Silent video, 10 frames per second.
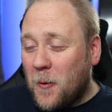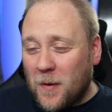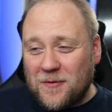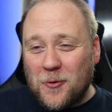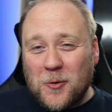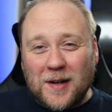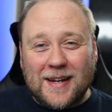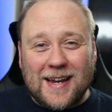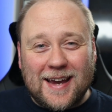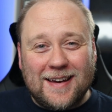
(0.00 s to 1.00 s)
We've all got to
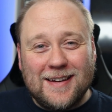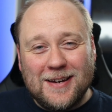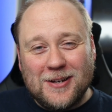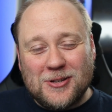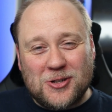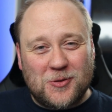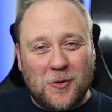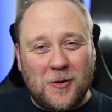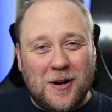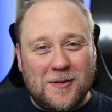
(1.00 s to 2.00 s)
get
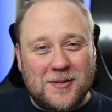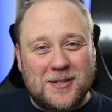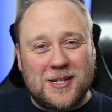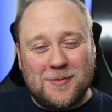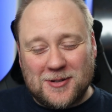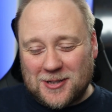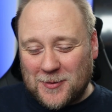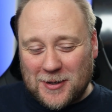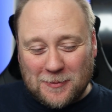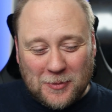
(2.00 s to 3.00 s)
strong over the summer so that
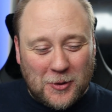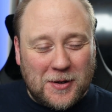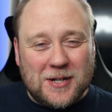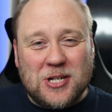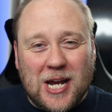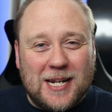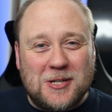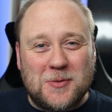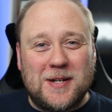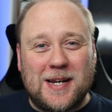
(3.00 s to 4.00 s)
we can put in a
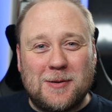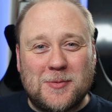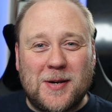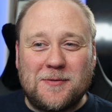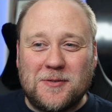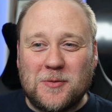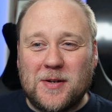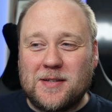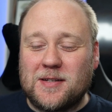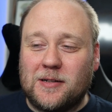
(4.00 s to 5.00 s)
challenge when he comes back for the
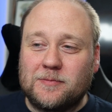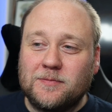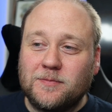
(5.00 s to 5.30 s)
winter.